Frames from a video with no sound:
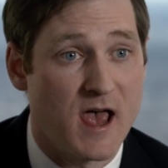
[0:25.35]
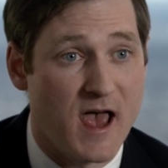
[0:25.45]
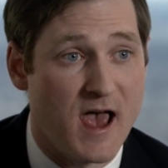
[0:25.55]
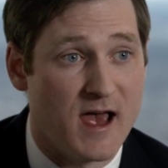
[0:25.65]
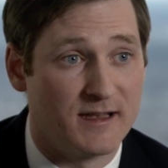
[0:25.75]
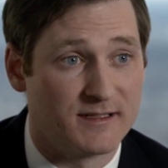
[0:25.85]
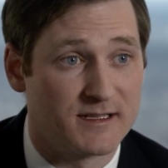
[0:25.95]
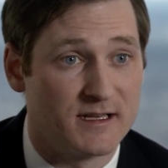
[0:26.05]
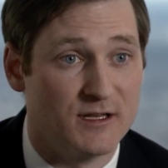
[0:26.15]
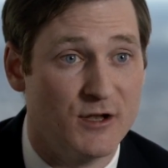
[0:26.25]
and
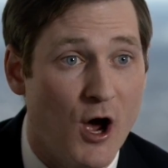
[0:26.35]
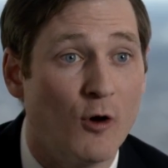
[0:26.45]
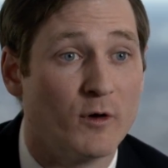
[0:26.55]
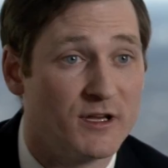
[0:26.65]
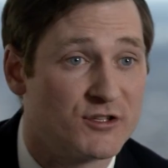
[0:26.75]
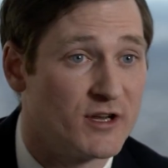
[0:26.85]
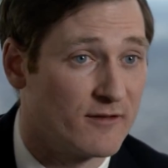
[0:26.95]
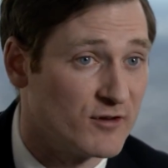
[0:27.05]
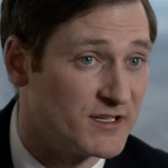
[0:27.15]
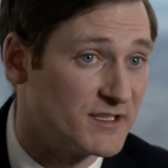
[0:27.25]
know each and
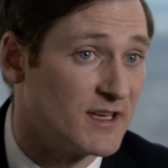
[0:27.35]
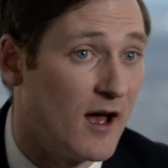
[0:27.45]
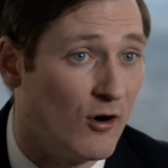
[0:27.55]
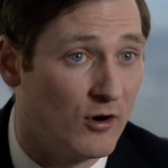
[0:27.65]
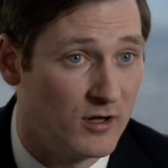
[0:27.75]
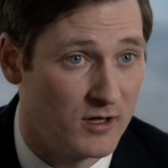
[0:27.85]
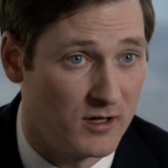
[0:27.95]
every cell